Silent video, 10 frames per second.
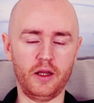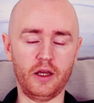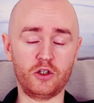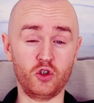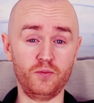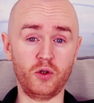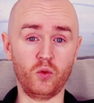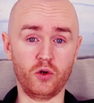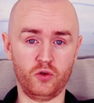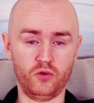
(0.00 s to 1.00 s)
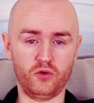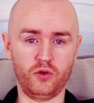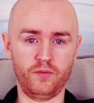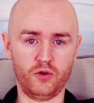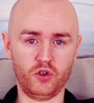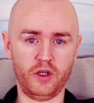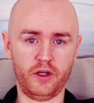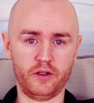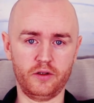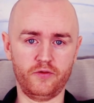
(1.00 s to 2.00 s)
It should be 100%.
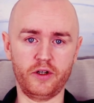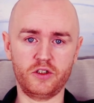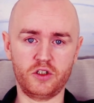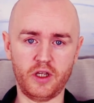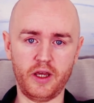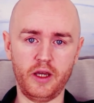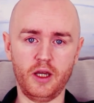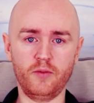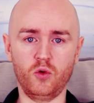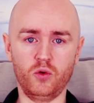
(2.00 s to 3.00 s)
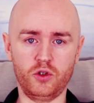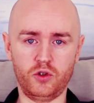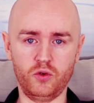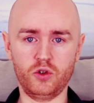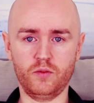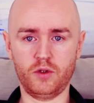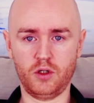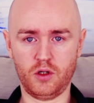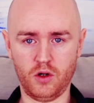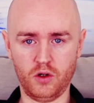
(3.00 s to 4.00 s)
If I say I'm going to do
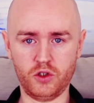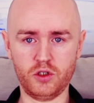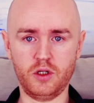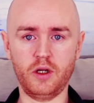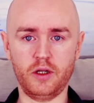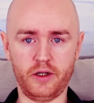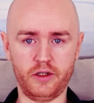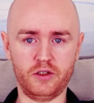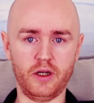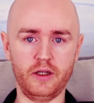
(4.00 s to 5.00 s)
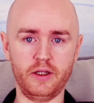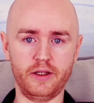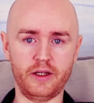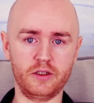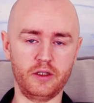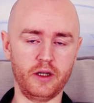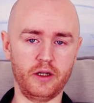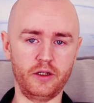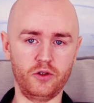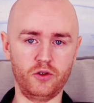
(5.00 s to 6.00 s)
something consciously and I decide that that's the thing I
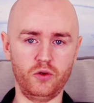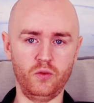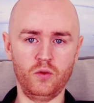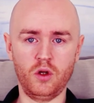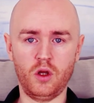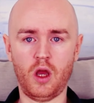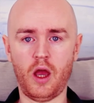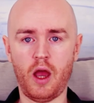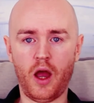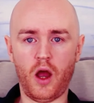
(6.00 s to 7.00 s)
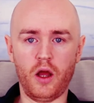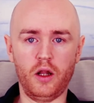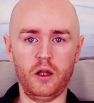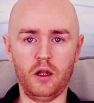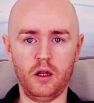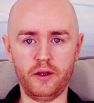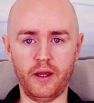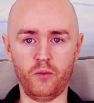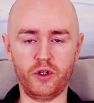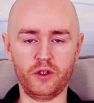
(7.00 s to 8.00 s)
need to do,
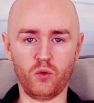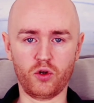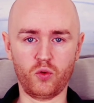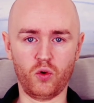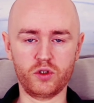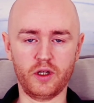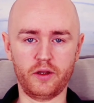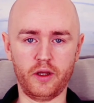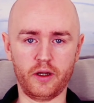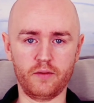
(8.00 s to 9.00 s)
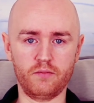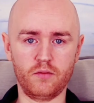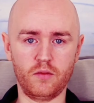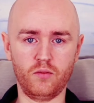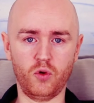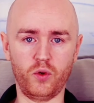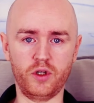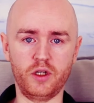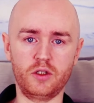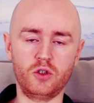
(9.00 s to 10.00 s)
then we need to work towards that thing. But we
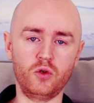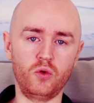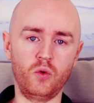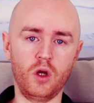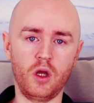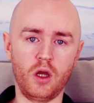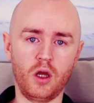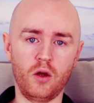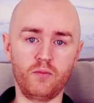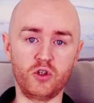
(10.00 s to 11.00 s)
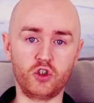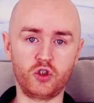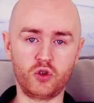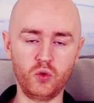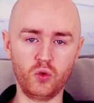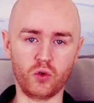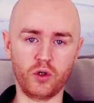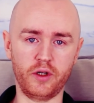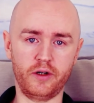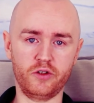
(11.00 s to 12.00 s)
need to be sure
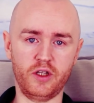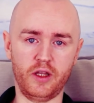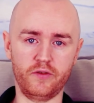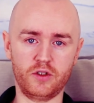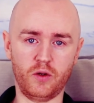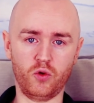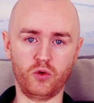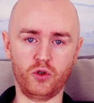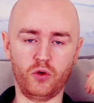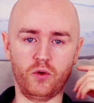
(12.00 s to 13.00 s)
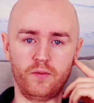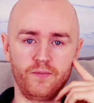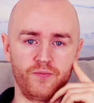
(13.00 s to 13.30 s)
in ourselves that we're going to do it.